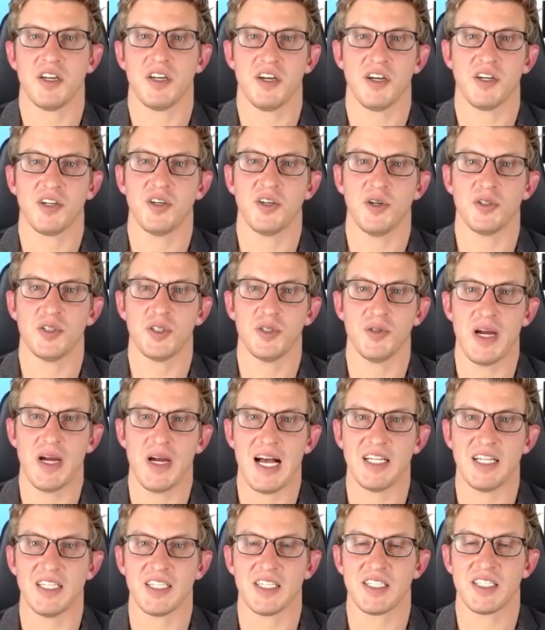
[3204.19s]
go to
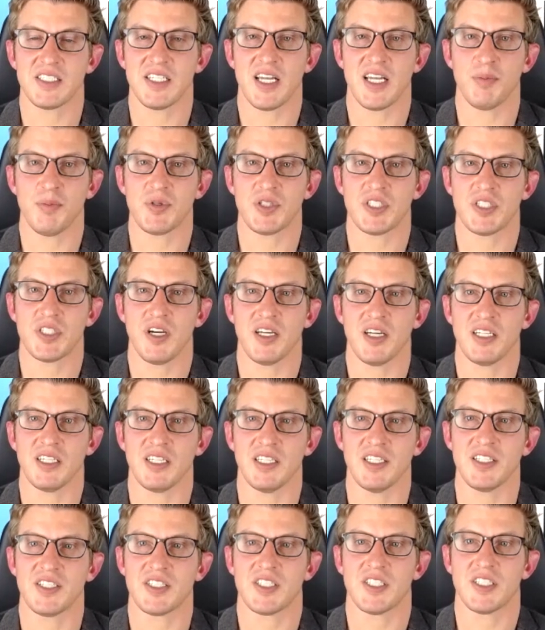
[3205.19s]

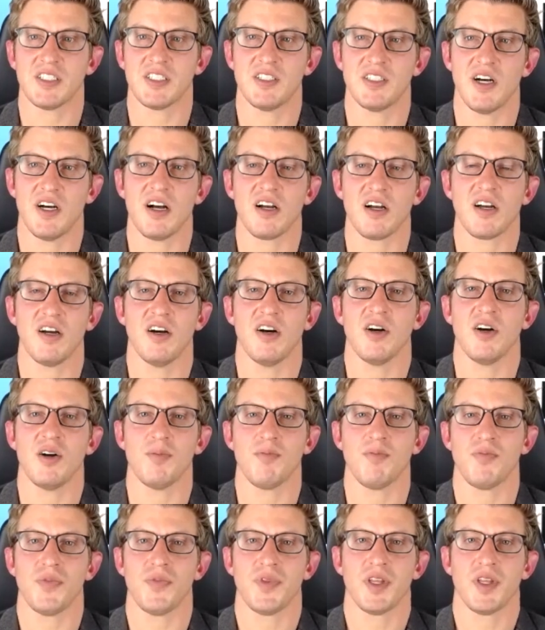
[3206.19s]
alexepsteinlist.com.